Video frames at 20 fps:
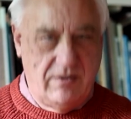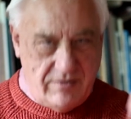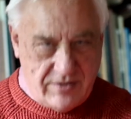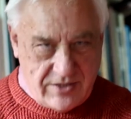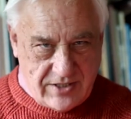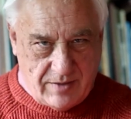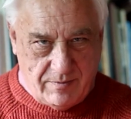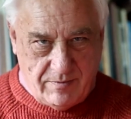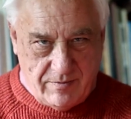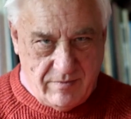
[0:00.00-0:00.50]

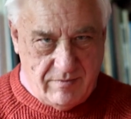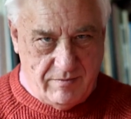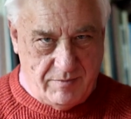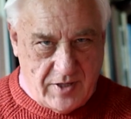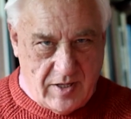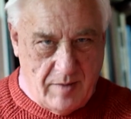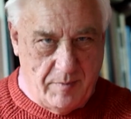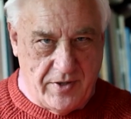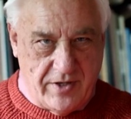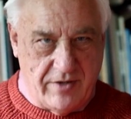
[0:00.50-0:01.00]
some
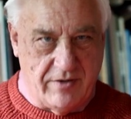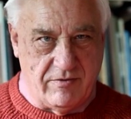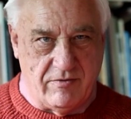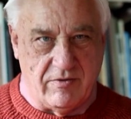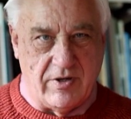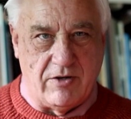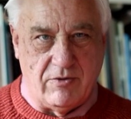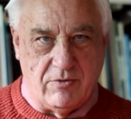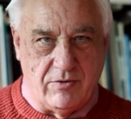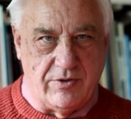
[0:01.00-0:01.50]
permanent
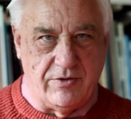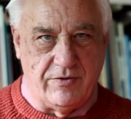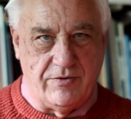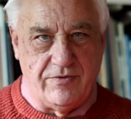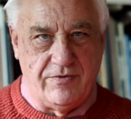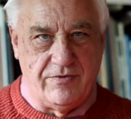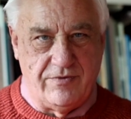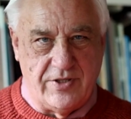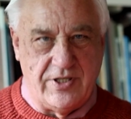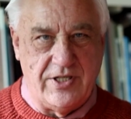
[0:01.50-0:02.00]
record
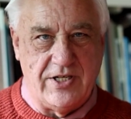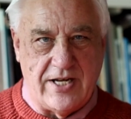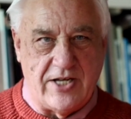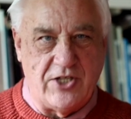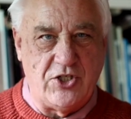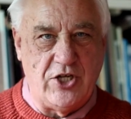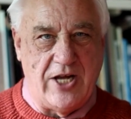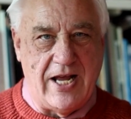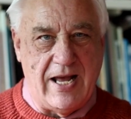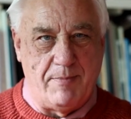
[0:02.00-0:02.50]
of that it
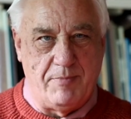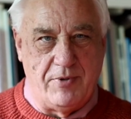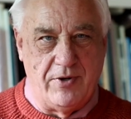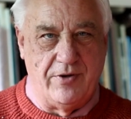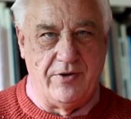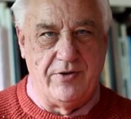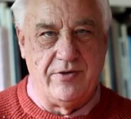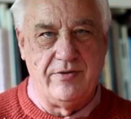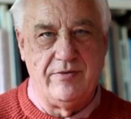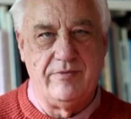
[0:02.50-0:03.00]
actually
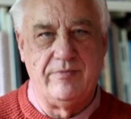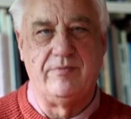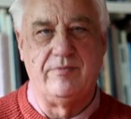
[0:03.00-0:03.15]
happened,